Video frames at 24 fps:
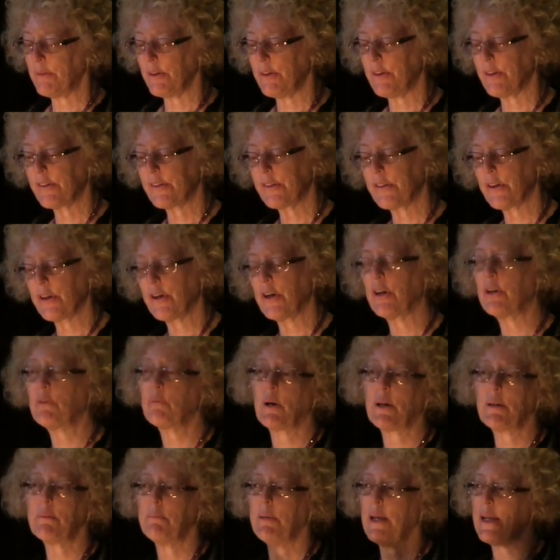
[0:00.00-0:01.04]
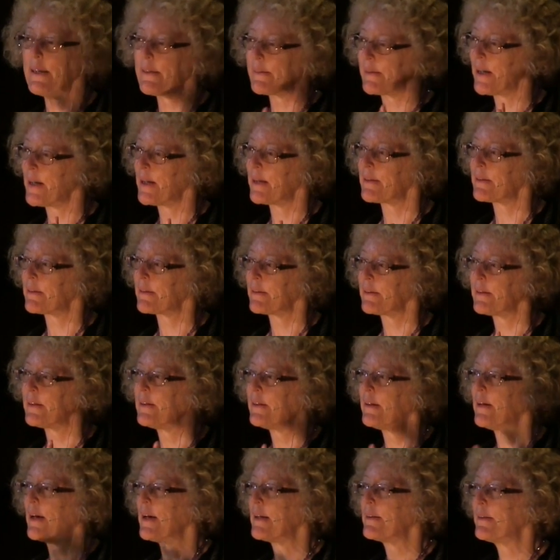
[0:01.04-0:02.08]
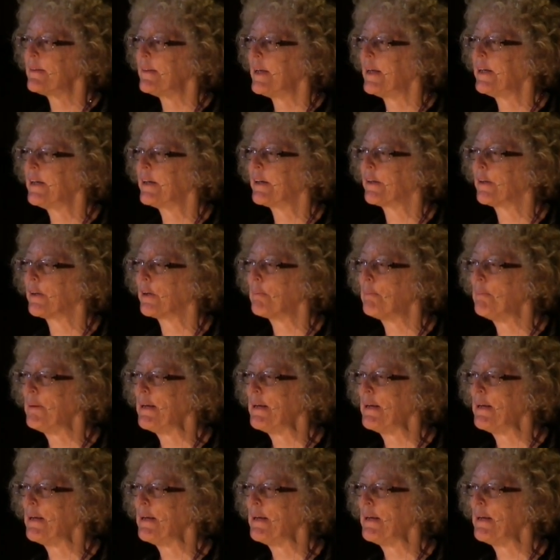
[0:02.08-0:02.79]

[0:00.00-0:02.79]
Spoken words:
to discern what makes us a singular